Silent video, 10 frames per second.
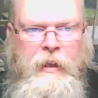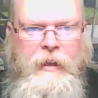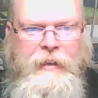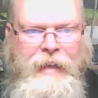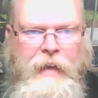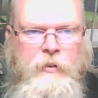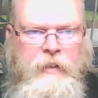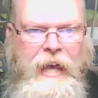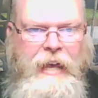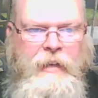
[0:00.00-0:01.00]
Cattle
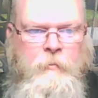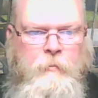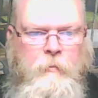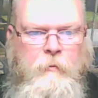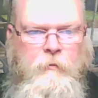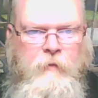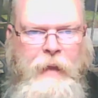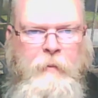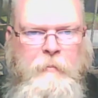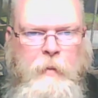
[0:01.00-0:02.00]
die,
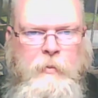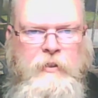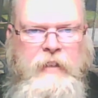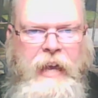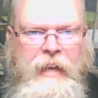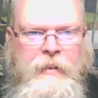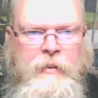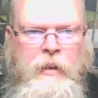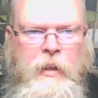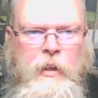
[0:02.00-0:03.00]
family members die,
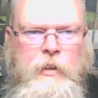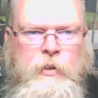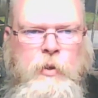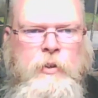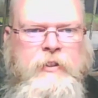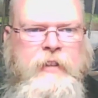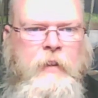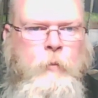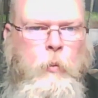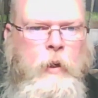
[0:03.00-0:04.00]
you
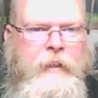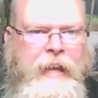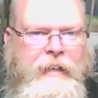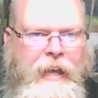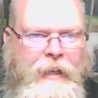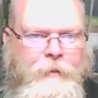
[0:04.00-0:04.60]
yourself will one day die.